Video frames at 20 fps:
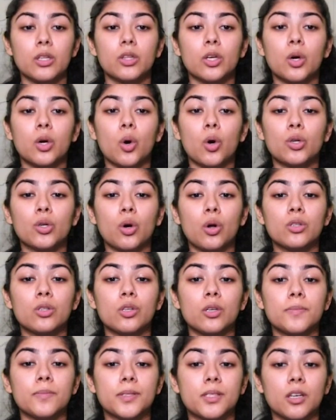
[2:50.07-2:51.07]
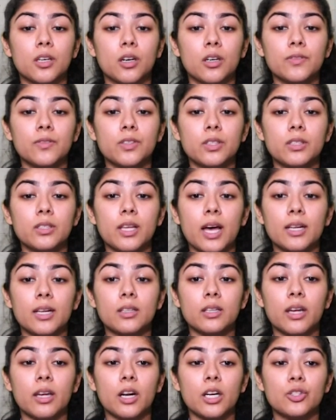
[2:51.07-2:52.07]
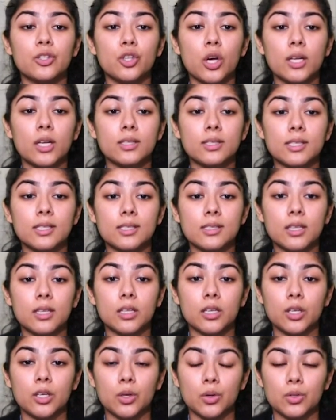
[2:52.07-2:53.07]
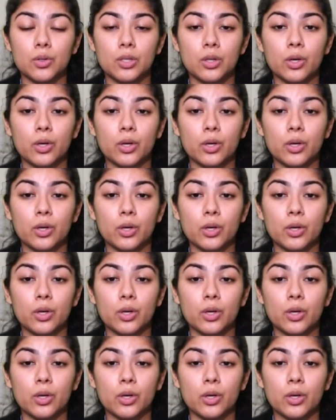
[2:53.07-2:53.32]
The court also observed that there are chances that the accused,